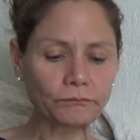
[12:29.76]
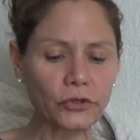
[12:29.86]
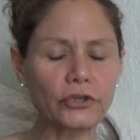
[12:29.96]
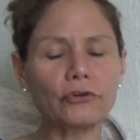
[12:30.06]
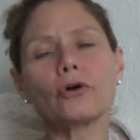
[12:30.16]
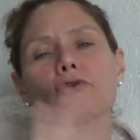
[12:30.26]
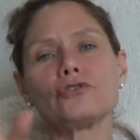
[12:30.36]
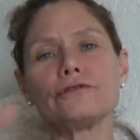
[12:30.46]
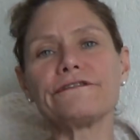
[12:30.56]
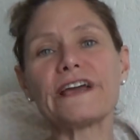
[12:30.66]
You go
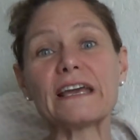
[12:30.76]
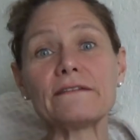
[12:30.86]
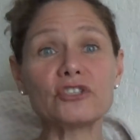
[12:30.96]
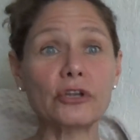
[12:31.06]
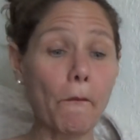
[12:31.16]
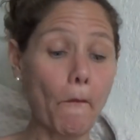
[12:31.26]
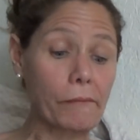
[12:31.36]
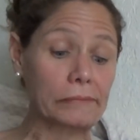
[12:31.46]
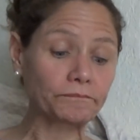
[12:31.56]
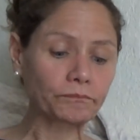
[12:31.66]
to faves, you know.
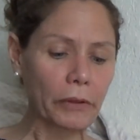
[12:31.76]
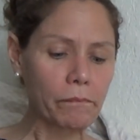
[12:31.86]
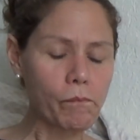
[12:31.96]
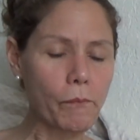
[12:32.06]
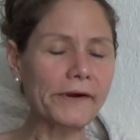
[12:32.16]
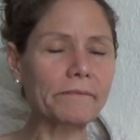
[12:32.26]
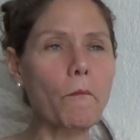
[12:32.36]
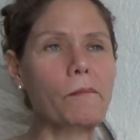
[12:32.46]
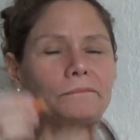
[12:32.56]
But